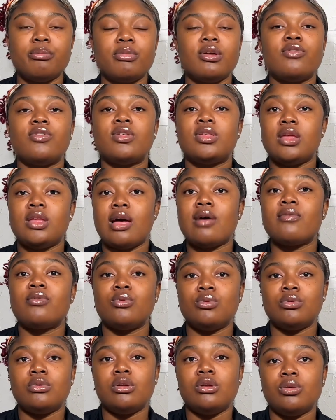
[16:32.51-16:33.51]
But if you still have
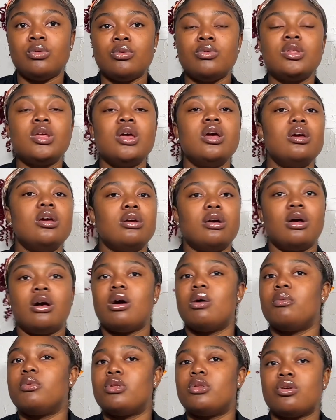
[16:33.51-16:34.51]
good clothes, they'll
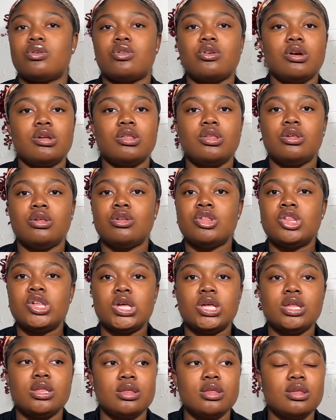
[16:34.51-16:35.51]
come with your shirts, your
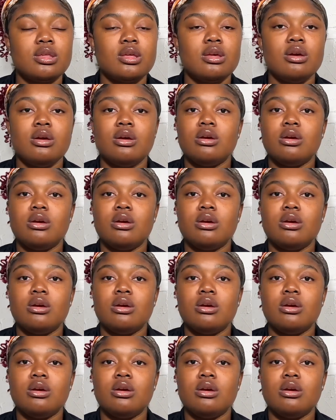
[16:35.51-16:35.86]
jeans,